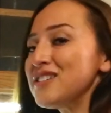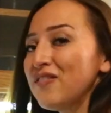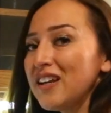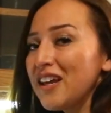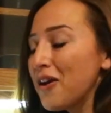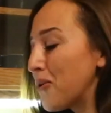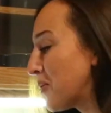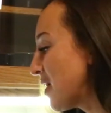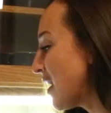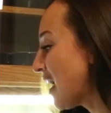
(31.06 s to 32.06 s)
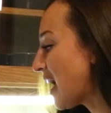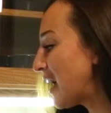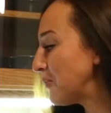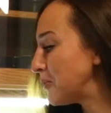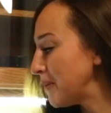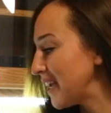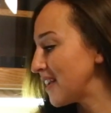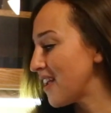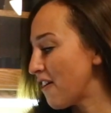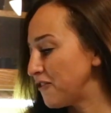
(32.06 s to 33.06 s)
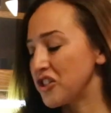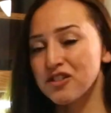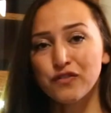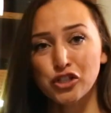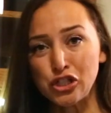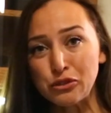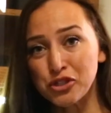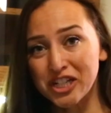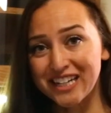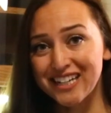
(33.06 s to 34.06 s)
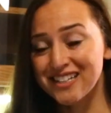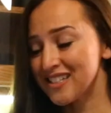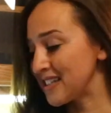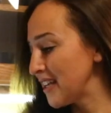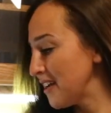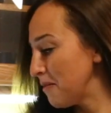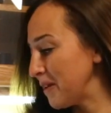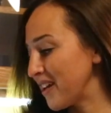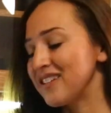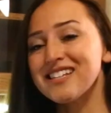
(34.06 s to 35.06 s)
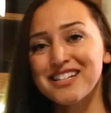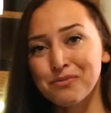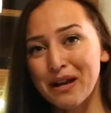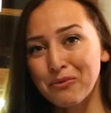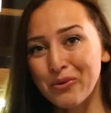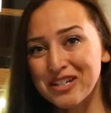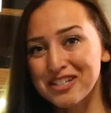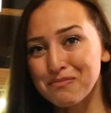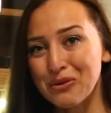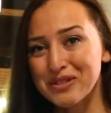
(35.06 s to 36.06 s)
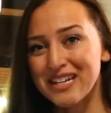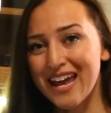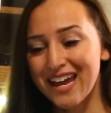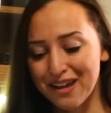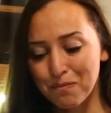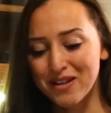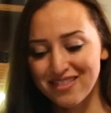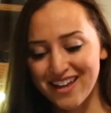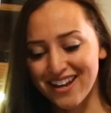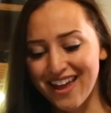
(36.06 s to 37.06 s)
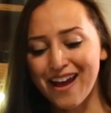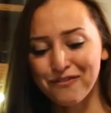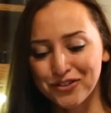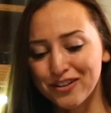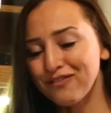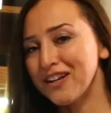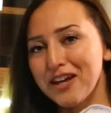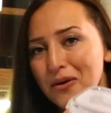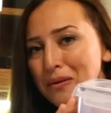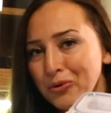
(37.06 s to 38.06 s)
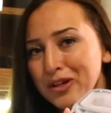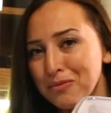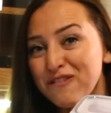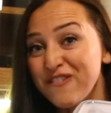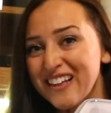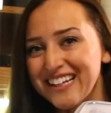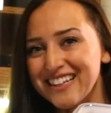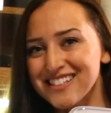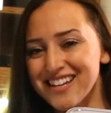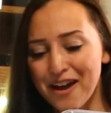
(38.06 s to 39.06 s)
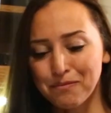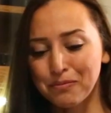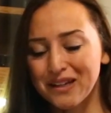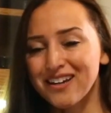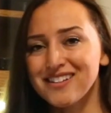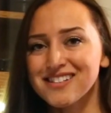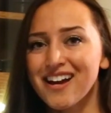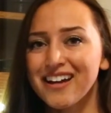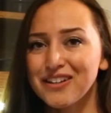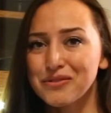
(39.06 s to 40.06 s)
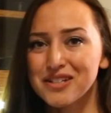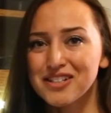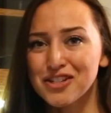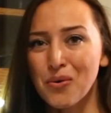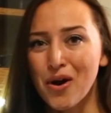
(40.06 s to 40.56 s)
video, I will make enough just for 2 chickens because that's what I'm going to smoke today. But then after the video, I'm going to be filling this up because I use it so